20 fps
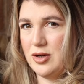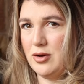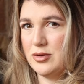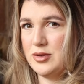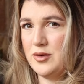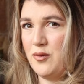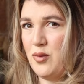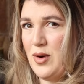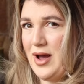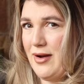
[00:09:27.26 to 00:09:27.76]
a
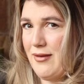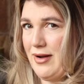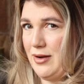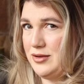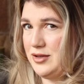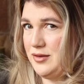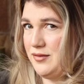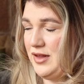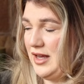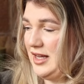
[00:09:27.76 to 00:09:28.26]
lot of wear
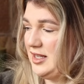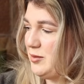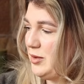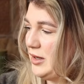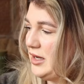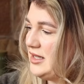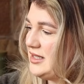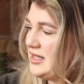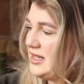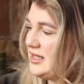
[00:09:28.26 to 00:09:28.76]
out of this
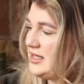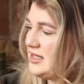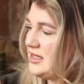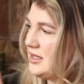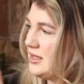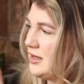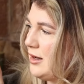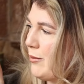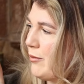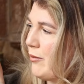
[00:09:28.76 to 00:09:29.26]
because it's
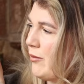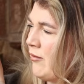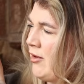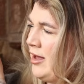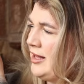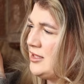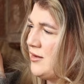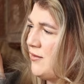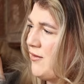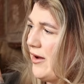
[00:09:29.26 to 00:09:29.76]

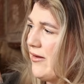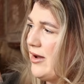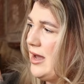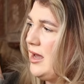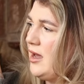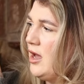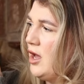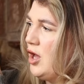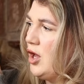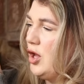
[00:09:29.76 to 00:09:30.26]
it's a
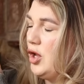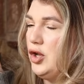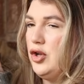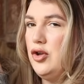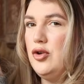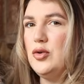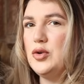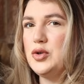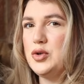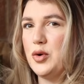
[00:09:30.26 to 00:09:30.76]
very
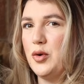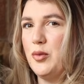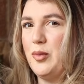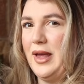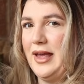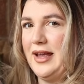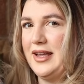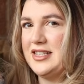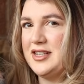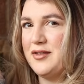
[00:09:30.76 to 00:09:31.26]
neutral
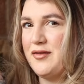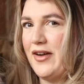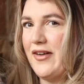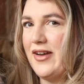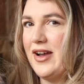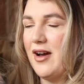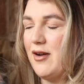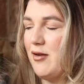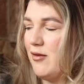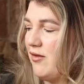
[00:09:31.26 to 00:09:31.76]
pink. It's a very
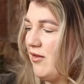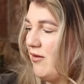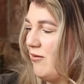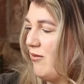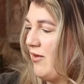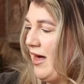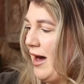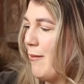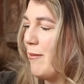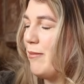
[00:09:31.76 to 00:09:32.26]
kind of
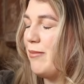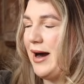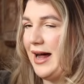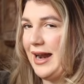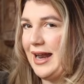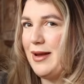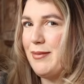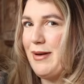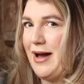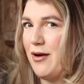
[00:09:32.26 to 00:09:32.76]
that
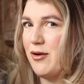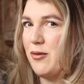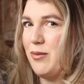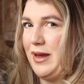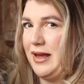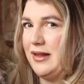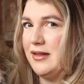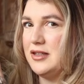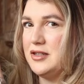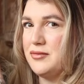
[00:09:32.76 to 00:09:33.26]
ballet powder
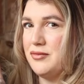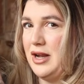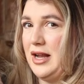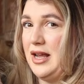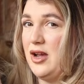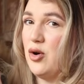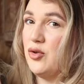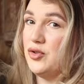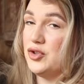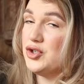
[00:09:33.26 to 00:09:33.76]
pink that's
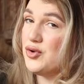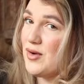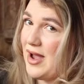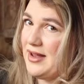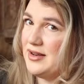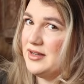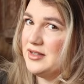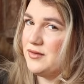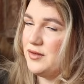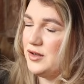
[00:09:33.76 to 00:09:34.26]
really on
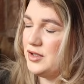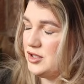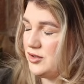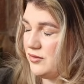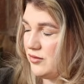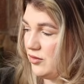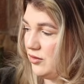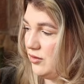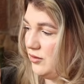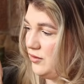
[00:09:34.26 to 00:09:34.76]
trend, first
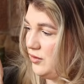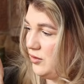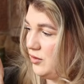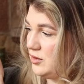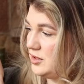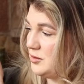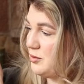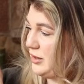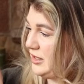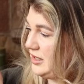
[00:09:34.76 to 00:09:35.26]
of all,
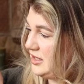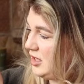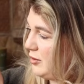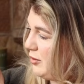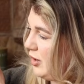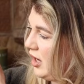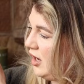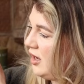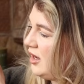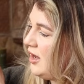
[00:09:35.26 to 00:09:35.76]
for spring
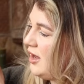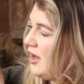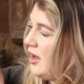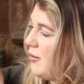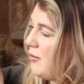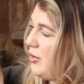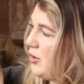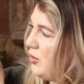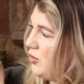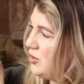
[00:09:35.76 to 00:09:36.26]
summer,
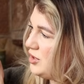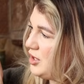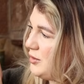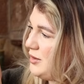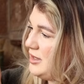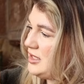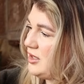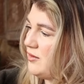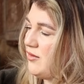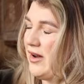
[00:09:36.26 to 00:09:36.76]
but also
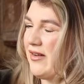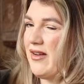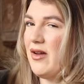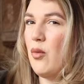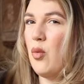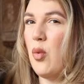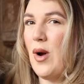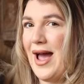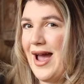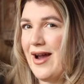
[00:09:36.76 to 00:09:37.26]
it's a very
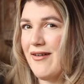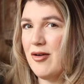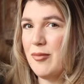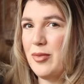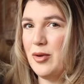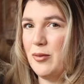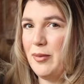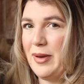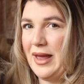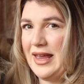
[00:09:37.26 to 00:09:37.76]

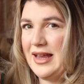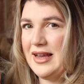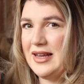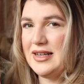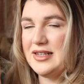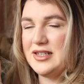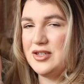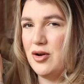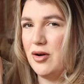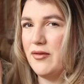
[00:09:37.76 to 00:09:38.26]
wearable pink.
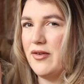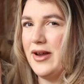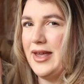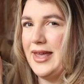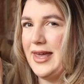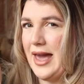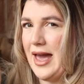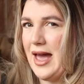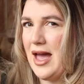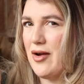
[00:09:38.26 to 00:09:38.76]
It's not very
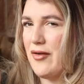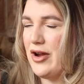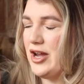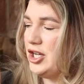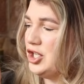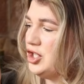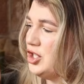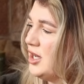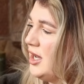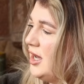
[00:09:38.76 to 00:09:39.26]

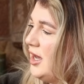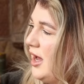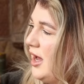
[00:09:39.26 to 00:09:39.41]
garish.